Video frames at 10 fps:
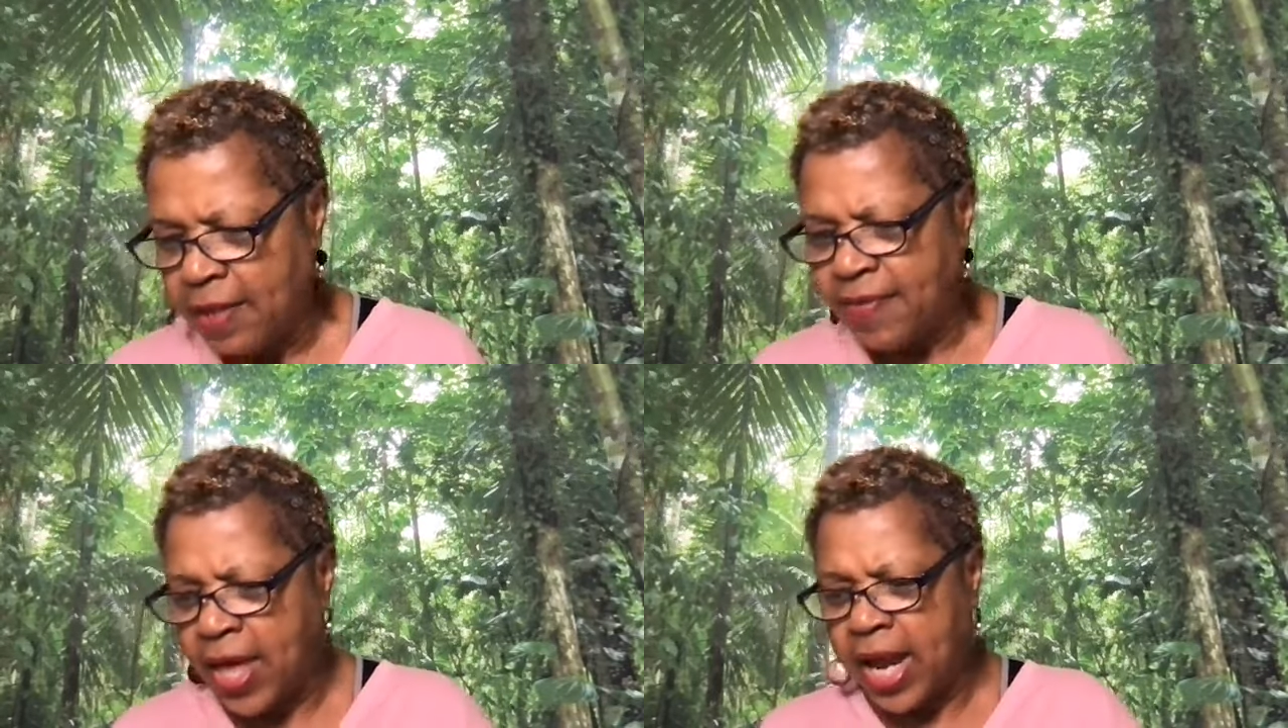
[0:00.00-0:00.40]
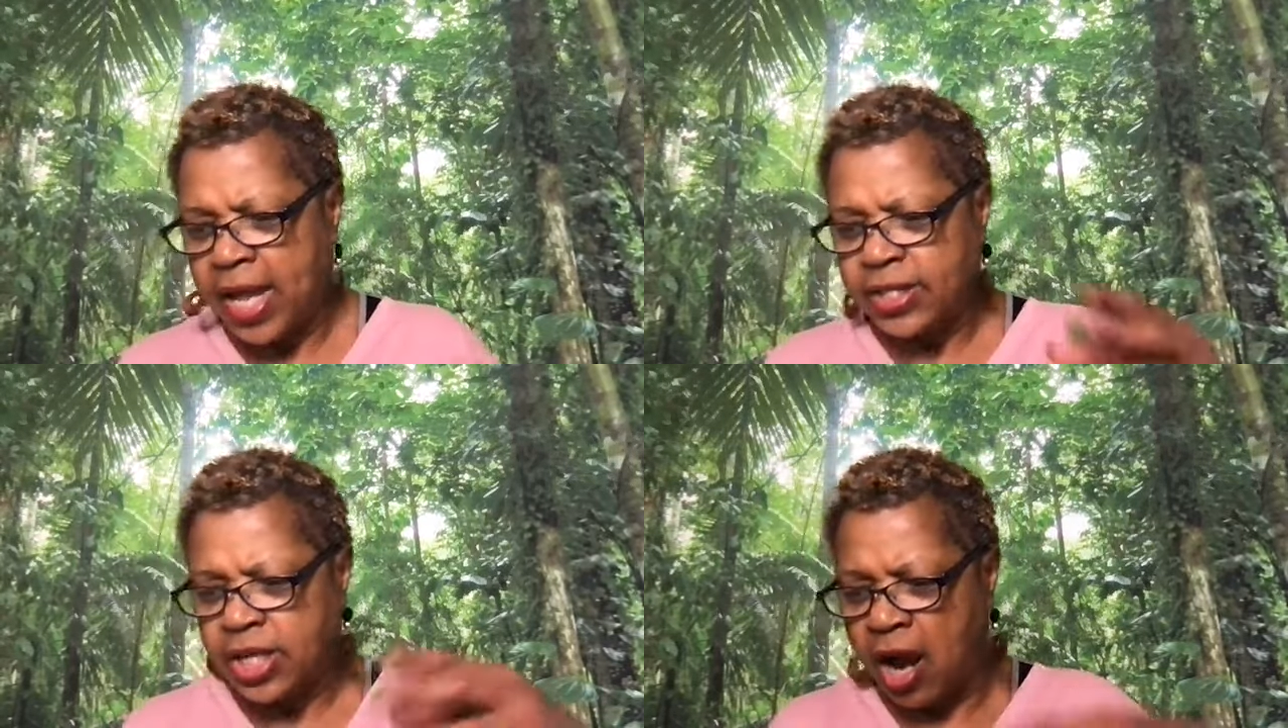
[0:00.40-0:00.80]
That
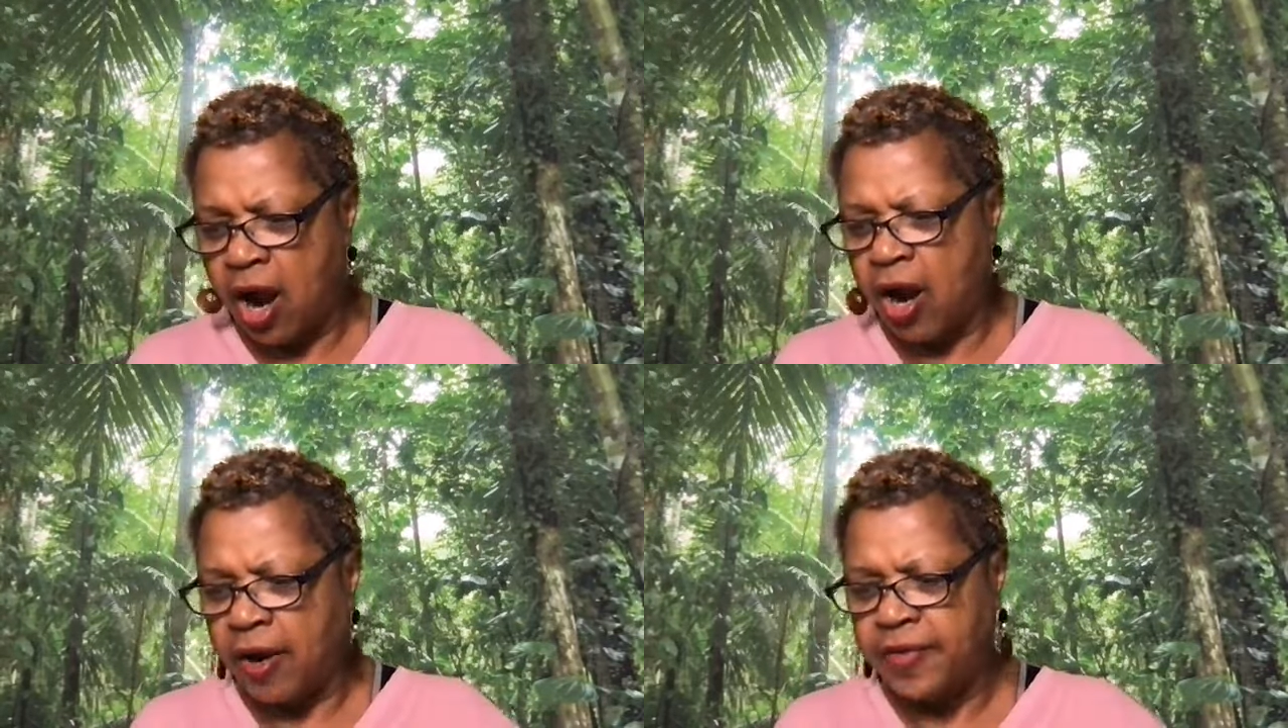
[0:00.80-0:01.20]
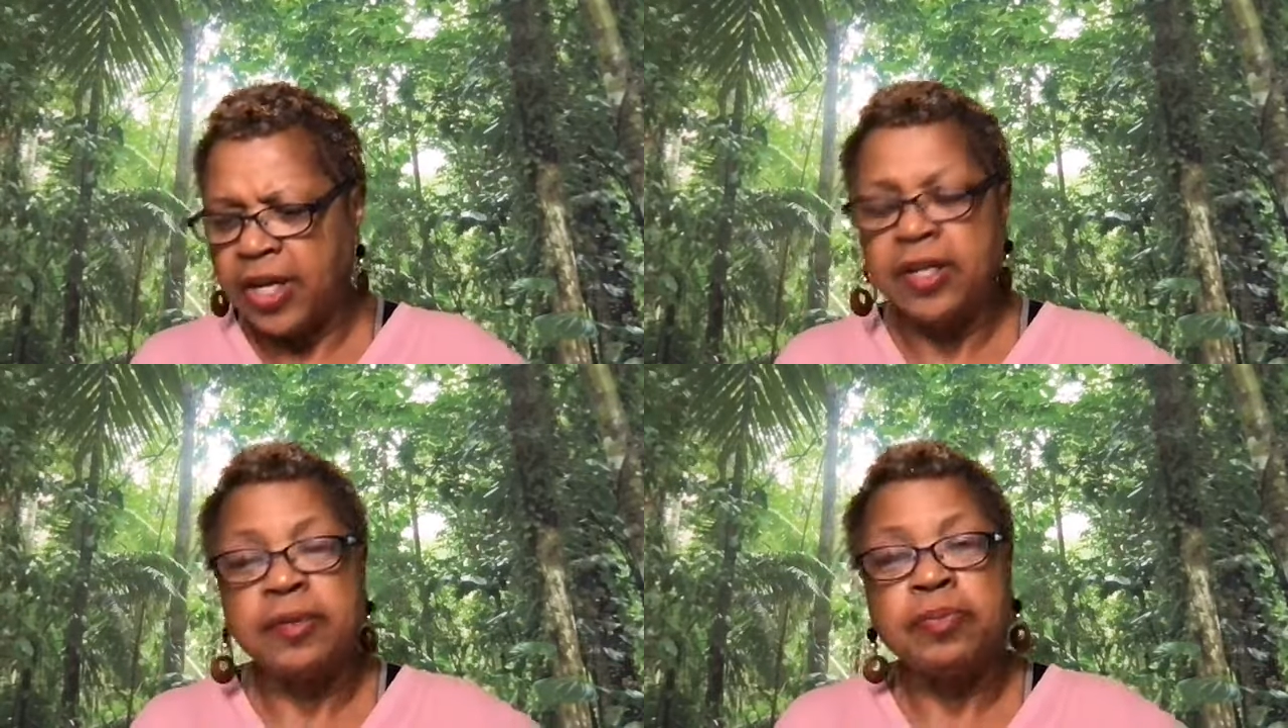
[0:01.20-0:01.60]
has carved
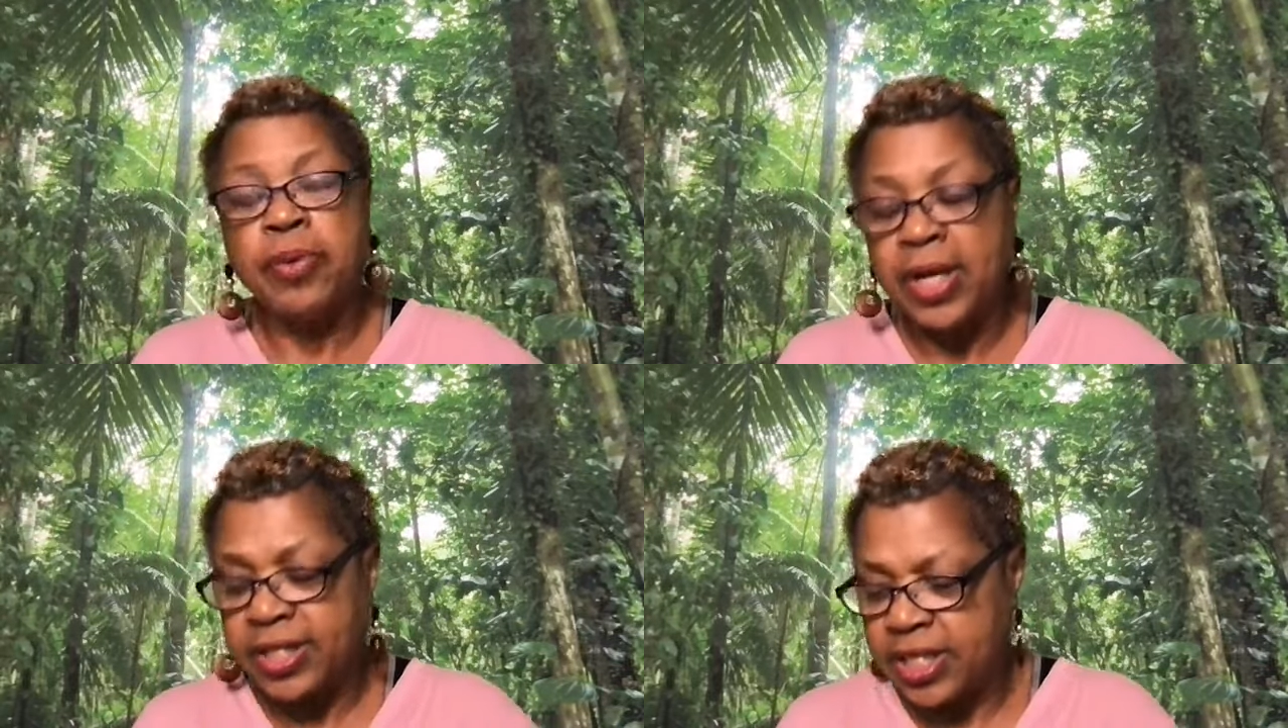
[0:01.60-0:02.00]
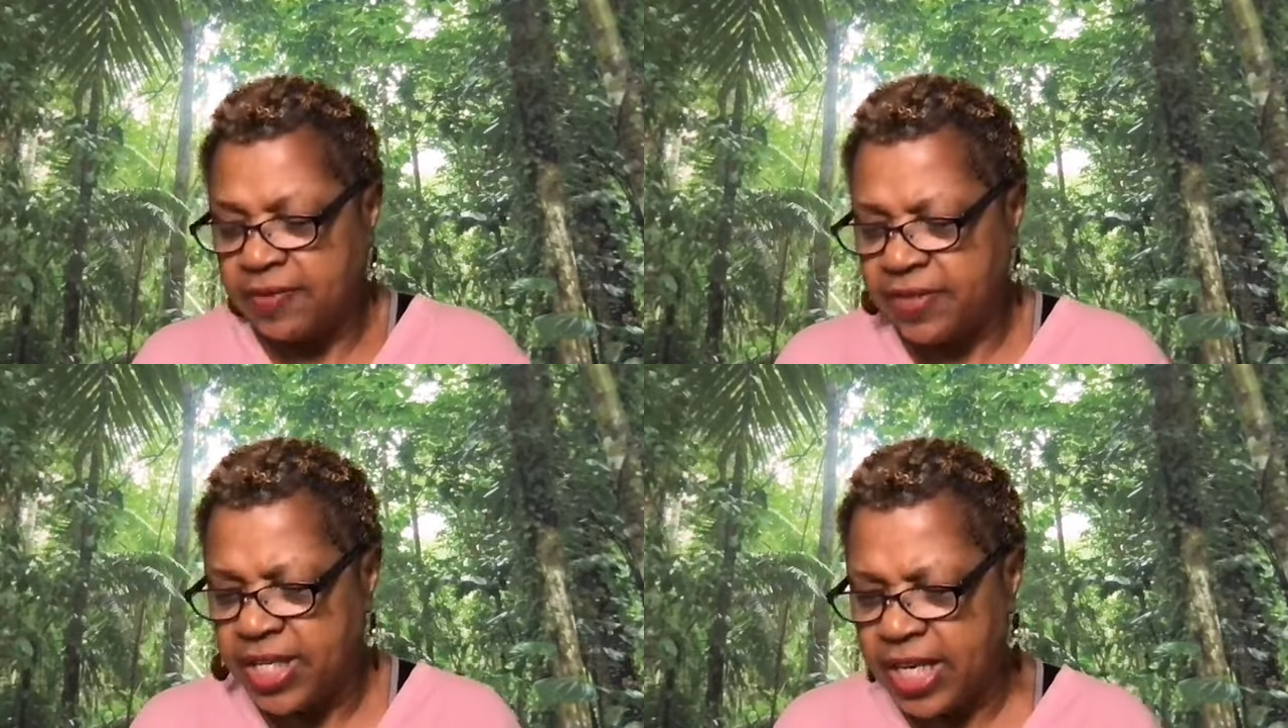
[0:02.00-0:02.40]
an
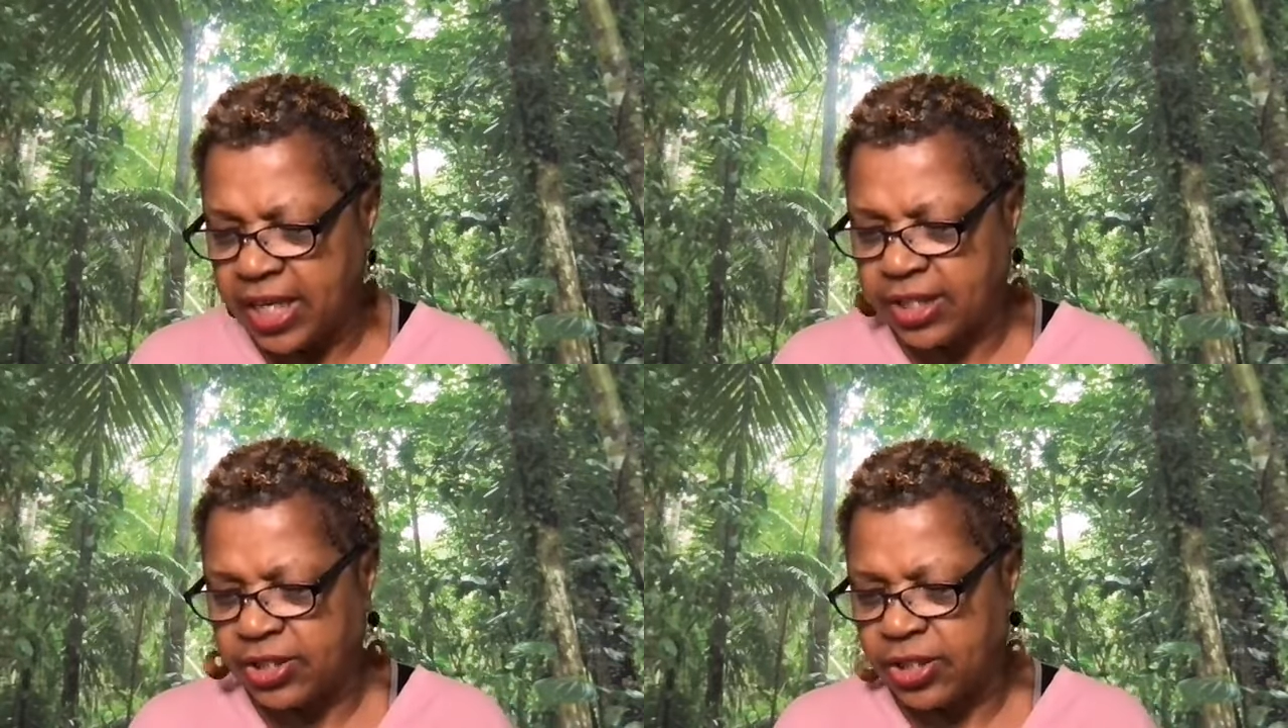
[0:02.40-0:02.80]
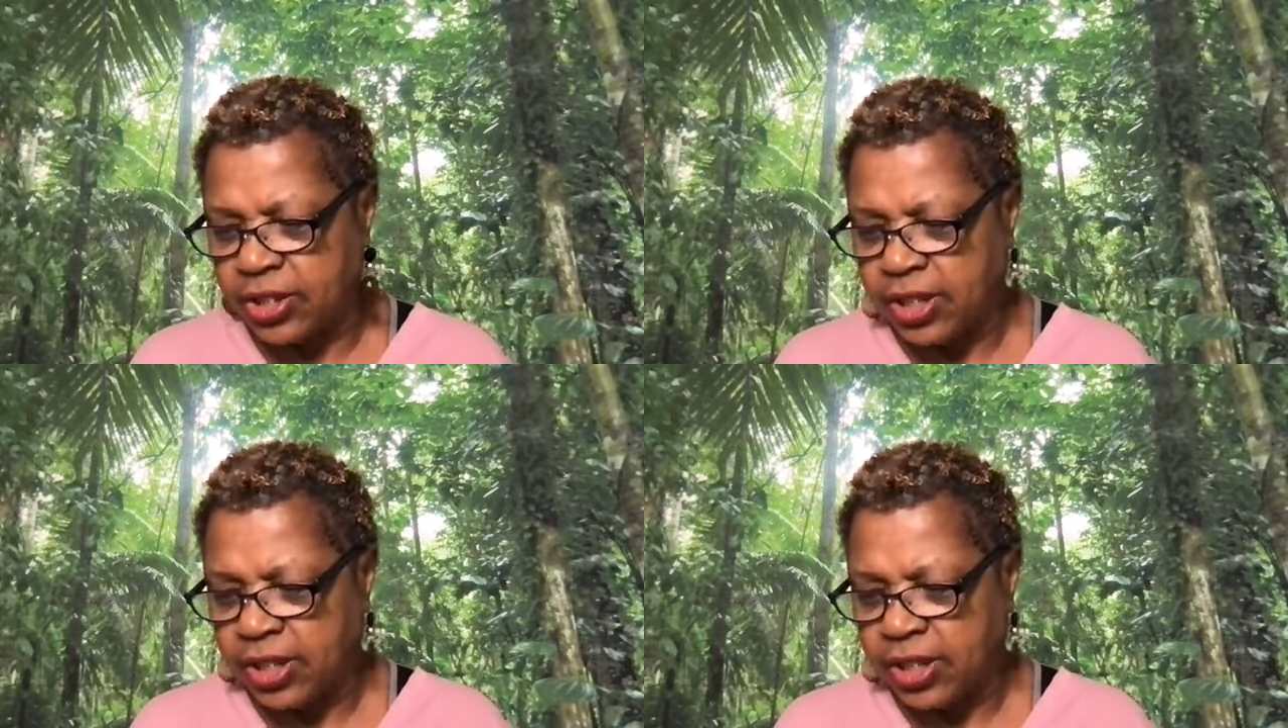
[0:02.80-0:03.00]
impressive niche